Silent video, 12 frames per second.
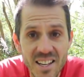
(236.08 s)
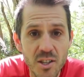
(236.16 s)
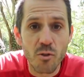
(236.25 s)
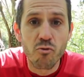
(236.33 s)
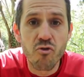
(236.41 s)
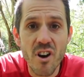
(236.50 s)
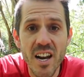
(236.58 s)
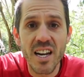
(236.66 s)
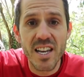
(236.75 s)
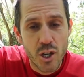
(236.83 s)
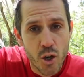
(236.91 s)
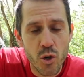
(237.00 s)
it's a
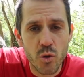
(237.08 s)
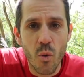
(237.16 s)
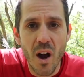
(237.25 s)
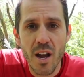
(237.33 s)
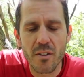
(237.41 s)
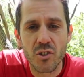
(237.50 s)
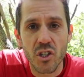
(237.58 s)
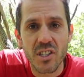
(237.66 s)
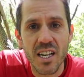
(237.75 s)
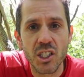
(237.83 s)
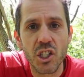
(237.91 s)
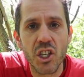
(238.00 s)
really good way of
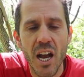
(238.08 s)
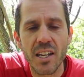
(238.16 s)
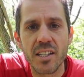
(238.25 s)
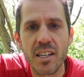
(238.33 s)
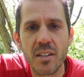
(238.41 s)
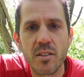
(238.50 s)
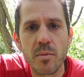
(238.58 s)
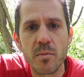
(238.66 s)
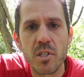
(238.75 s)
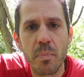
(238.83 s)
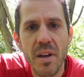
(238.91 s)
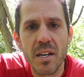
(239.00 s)
just injecting
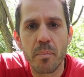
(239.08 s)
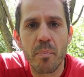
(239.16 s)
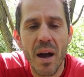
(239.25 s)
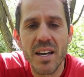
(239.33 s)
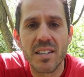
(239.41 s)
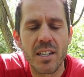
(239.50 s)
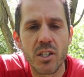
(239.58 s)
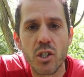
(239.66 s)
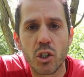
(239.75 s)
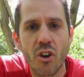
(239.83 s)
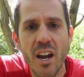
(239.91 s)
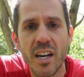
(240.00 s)
some speed and pace into
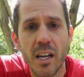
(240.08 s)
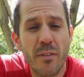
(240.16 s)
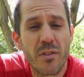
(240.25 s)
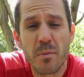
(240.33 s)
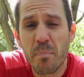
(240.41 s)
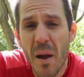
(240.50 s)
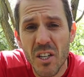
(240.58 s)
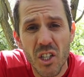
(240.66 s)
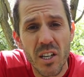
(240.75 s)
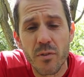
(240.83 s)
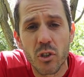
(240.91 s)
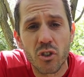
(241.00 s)
your training,
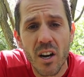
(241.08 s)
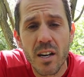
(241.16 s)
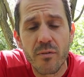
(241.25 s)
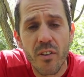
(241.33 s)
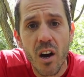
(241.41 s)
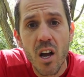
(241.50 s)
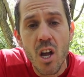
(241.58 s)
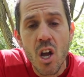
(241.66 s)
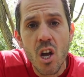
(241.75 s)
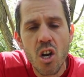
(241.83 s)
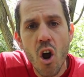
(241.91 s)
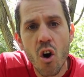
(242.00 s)
especially if you're training for
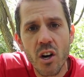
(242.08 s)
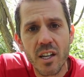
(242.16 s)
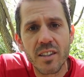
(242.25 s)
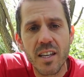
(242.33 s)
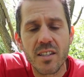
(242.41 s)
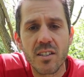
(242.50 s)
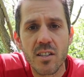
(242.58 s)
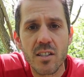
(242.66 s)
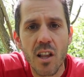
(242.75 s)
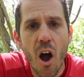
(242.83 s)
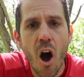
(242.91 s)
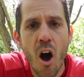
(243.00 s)
longer
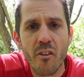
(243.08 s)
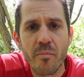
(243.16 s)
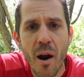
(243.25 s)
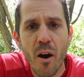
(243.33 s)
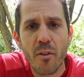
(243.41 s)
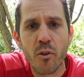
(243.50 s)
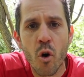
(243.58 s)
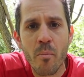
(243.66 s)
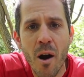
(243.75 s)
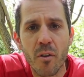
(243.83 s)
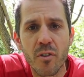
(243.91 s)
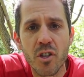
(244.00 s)
distance like half marathon or
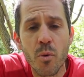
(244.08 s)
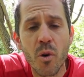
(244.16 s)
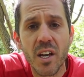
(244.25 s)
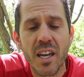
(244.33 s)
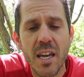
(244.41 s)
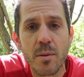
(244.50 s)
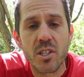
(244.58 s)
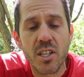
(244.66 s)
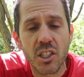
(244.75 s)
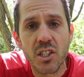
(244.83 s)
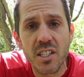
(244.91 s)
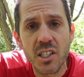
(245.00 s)
marathon. You want to
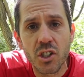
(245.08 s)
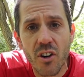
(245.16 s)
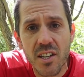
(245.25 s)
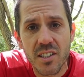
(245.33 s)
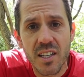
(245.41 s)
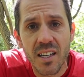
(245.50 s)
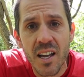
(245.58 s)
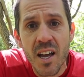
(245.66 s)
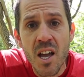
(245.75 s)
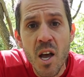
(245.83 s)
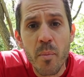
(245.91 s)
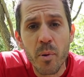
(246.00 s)
sessions interesting,
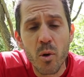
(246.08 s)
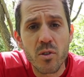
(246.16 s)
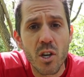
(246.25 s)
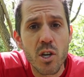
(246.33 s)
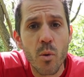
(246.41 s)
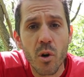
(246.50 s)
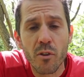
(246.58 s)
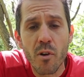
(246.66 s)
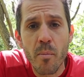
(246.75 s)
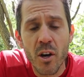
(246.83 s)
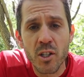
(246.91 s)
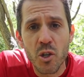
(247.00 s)
but also you want to
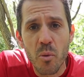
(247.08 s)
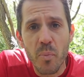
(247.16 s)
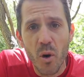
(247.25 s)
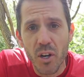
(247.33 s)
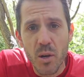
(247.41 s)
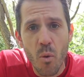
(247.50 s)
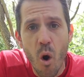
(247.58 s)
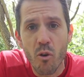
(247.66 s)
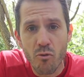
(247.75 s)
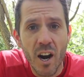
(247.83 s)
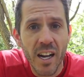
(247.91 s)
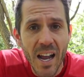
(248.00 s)
remind your body
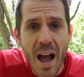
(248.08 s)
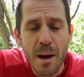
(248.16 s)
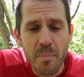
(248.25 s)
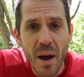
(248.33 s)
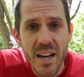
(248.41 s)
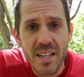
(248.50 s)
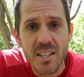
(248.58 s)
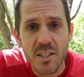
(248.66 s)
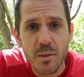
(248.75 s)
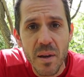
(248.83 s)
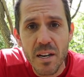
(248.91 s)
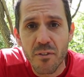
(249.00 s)
what running at pace
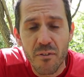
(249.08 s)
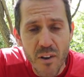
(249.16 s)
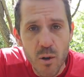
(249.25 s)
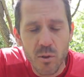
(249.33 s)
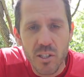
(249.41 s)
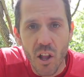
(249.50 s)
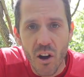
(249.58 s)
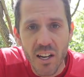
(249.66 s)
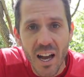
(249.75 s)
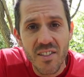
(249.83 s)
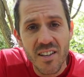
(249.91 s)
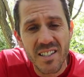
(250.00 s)
and speed feels
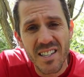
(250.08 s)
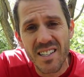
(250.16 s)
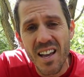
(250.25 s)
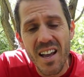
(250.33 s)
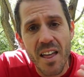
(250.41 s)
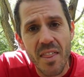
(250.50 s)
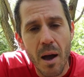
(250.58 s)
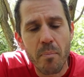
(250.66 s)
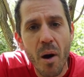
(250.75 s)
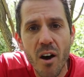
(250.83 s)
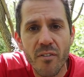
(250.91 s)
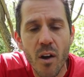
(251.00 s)
like. And this is
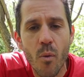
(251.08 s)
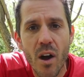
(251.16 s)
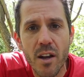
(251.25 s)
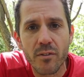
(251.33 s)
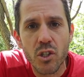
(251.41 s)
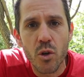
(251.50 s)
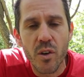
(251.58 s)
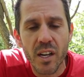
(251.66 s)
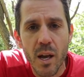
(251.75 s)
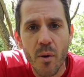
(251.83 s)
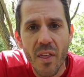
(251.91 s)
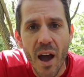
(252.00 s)
that perfect way of
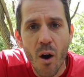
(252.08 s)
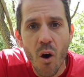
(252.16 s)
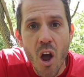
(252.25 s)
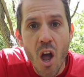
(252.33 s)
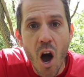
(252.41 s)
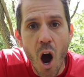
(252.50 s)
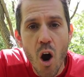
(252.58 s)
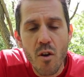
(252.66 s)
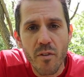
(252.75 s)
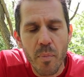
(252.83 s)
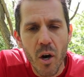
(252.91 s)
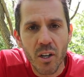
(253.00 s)
doing it without
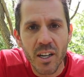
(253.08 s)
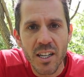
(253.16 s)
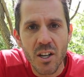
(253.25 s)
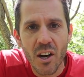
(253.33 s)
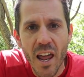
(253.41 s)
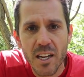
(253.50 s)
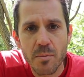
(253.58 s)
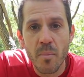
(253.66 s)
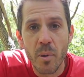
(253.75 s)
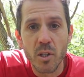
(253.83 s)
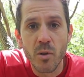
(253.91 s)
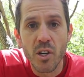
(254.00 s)
overburdening your legs
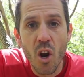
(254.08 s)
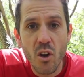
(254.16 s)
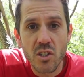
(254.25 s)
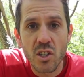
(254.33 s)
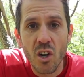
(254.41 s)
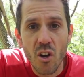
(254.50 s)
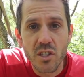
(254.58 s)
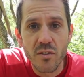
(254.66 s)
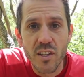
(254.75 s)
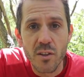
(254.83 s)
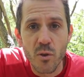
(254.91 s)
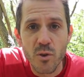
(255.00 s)
by doing lots and lots
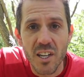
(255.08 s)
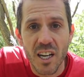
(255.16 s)
of interval